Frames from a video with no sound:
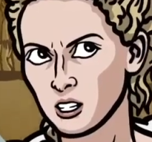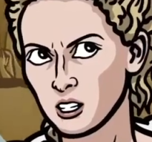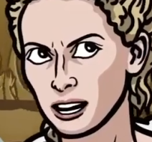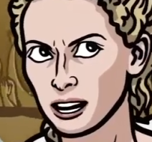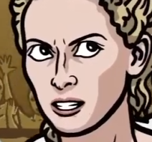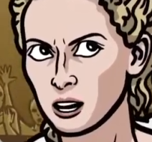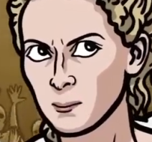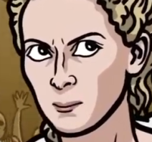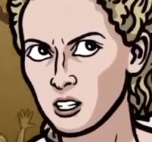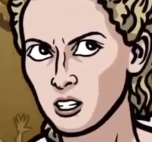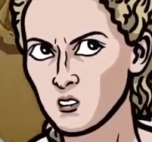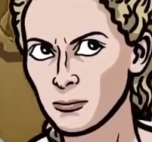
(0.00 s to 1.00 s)
your
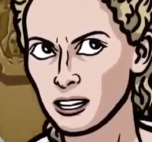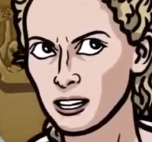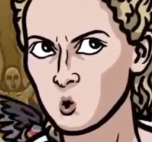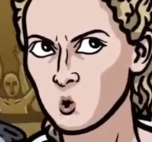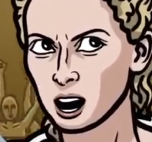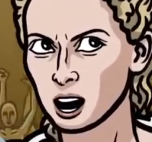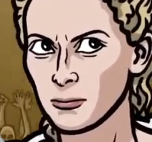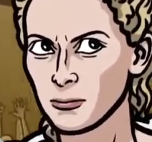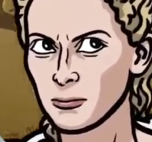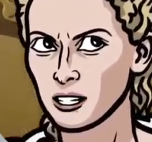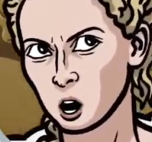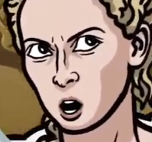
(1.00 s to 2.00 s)
stinking paws off me, you
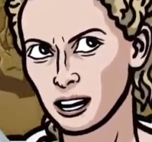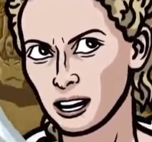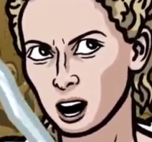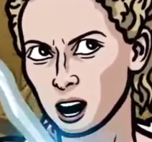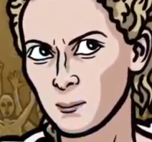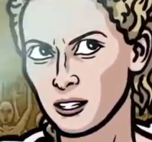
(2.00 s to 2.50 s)
damn dirty